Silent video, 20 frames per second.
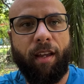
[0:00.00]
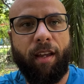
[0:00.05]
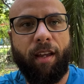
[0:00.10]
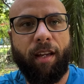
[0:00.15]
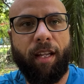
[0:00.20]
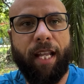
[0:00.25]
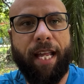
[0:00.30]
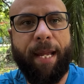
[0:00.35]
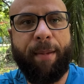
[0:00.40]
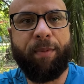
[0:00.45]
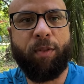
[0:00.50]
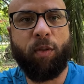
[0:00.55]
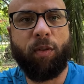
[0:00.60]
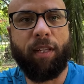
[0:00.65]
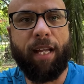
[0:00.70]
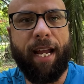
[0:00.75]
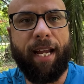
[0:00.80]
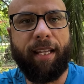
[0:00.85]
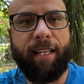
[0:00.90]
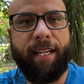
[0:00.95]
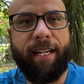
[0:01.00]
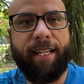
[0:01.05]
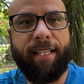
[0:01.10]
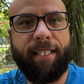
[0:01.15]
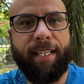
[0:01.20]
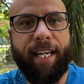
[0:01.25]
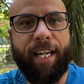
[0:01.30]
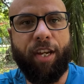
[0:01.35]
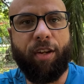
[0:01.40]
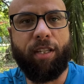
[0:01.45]
Claims will likely
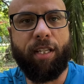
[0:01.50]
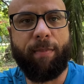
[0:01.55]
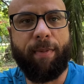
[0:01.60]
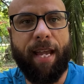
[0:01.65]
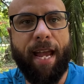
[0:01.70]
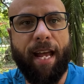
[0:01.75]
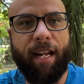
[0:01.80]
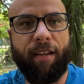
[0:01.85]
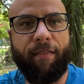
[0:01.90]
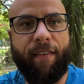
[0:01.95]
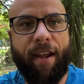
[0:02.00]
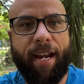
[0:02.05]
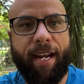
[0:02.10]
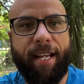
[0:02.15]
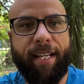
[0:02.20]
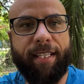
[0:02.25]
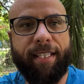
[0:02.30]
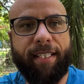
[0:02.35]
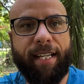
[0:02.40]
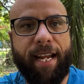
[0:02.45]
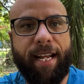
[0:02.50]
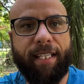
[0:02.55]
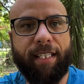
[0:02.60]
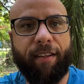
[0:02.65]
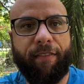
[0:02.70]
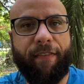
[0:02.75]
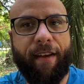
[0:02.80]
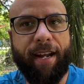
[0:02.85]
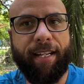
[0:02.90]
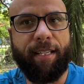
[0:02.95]
continue to be elevated in states
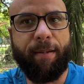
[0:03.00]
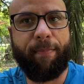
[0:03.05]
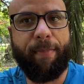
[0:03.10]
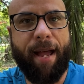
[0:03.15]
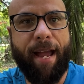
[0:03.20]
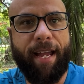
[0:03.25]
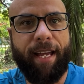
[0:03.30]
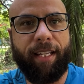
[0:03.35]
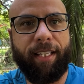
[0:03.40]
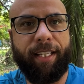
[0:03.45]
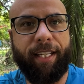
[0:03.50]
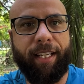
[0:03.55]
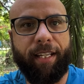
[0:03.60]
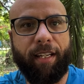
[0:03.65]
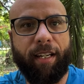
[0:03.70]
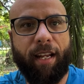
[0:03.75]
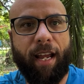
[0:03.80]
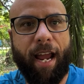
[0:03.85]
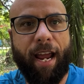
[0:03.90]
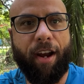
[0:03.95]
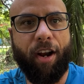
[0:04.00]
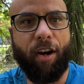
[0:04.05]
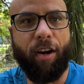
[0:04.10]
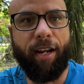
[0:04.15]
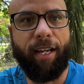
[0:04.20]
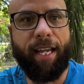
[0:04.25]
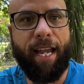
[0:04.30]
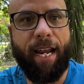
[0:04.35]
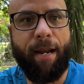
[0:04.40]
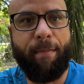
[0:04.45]
affected by Helene and
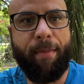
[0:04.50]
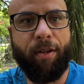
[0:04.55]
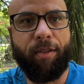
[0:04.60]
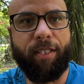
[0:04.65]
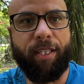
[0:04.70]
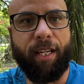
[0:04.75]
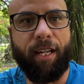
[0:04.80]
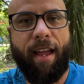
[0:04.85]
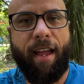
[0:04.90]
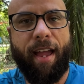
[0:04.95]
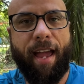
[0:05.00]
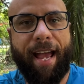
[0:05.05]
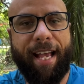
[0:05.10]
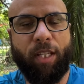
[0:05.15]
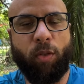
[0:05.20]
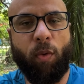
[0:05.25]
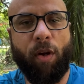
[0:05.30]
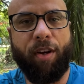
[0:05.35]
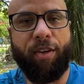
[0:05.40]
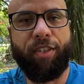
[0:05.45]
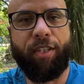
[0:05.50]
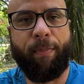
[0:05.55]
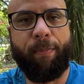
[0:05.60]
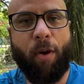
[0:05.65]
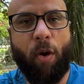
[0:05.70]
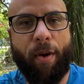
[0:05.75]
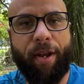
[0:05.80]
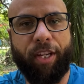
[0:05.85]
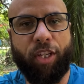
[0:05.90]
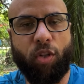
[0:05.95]
Hurricane Milton, as well as the
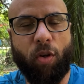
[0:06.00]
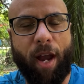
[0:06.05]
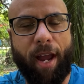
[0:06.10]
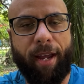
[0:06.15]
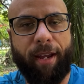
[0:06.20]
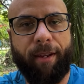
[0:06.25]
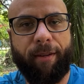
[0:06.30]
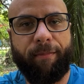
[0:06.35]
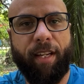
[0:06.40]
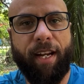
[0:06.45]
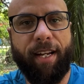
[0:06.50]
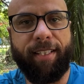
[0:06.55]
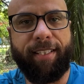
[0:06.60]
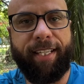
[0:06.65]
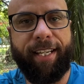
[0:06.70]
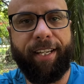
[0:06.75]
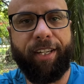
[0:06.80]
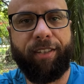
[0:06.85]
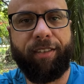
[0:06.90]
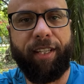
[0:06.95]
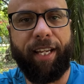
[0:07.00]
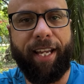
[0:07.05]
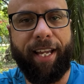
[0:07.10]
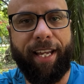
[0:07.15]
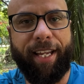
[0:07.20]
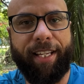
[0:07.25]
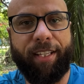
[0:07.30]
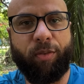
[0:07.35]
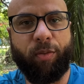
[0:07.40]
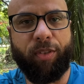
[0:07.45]
Boeing strike, until it
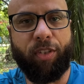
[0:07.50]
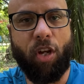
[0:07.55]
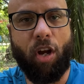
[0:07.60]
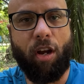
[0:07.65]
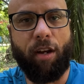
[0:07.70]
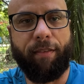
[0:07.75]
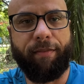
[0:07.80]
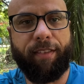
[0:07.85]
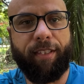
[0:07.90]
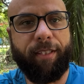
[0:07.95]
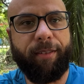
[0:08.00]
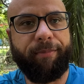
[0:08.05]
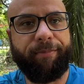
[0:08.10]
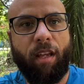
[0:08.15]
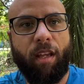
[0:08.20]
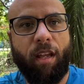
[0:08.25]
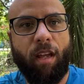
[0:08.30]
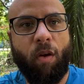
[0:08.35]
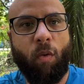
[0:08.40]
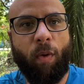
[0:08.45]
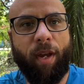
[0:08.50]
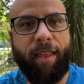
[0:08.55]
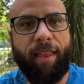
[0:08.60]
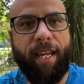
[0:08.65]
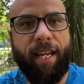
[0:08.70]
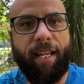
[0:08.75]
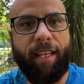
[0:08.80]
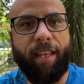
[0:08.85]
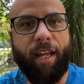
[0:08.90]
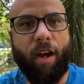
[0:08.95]
is resolved. We
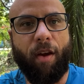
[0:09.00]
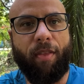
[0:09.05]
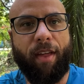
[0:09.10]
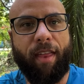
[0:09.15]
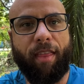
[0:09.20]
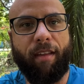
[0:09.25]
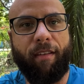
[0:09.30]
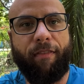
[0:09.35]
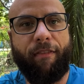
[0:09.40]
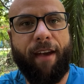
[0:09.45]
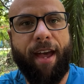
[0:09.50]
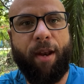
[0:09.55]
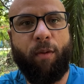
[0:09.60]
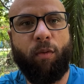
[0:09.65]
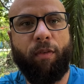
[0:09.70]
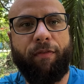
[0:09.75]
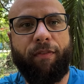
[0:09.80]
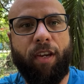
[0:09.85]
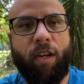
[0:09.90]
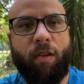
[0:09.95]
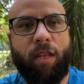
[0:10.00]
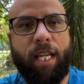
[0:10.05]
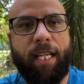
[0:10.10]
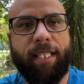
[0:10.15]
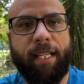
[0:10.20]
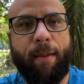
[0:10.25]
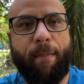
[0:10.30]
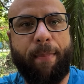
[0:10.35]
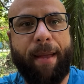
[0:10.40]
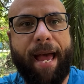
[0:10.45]
think, though, that the Fed will view
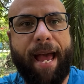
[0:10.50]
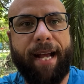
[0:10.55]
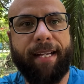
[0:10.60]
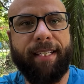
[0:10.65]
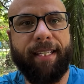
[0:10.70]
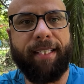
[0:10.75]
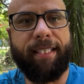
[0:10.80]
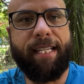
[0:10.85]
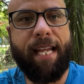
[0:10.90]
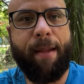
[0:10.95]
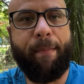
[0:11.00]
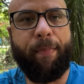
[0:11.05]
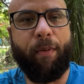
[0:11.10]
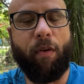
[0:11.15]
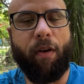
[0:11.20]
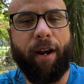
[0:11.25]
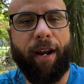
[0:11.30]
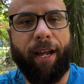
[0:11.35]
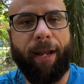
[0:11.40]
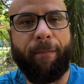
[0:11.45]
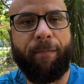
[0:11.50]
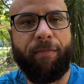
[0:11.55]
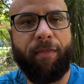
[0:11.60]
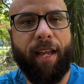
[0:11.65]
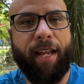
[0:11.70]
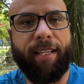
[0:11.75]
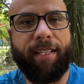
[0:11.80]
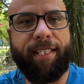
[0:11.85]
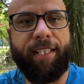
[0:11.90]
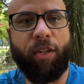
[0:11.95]
these impacts as temporary
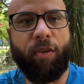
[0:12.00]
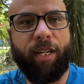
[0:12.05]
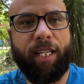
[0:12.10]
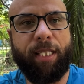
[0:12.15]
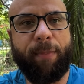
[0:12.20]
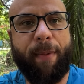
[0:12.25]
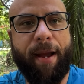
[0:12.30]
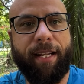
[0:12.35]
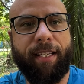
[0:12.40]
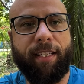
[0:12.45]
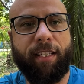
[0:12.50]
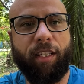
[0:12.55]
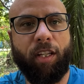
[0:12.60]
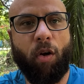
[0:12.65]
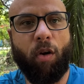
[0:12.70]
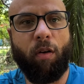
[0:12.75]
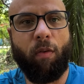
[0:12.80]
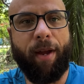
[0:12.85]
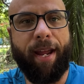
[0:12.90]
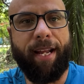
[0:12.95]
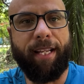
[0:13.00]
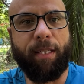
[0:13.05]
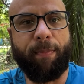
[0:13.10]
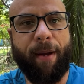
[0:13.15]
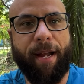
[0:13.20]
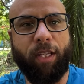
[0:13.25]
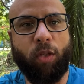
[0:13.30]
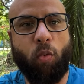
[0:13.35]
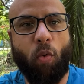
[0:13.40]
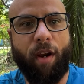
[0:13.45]
and still expect it to lower rates
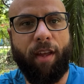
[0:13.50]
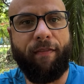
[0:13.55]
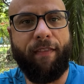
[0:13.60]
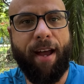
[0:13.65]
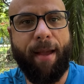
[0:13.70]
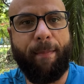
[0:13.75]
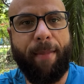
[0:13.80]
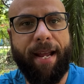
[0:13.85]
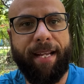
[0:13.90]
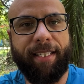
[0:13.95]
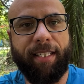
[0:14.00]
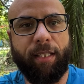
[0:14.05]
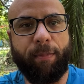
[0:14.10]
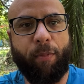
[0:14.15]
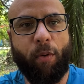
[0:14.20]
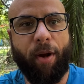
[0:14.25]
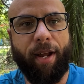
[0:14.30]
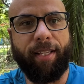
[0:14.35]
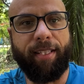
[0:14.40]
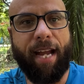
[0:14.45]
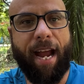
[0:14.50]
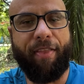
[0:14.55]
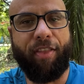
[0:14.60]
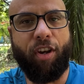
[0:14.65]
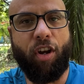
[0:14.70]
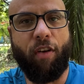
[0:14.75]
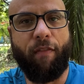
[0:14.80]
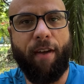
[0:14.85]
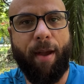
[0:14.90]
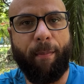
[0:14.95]
by twenty-five basis points at
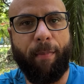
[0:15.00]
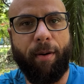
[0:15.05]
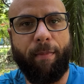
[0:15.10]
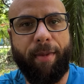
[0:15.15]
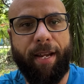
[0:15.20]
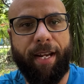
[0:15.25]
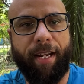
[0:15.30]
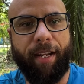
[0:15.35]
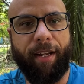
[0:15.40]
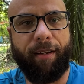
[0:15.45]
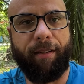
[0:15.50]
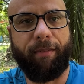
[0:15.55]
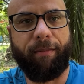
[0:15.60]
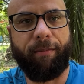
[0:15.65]
the November meeting.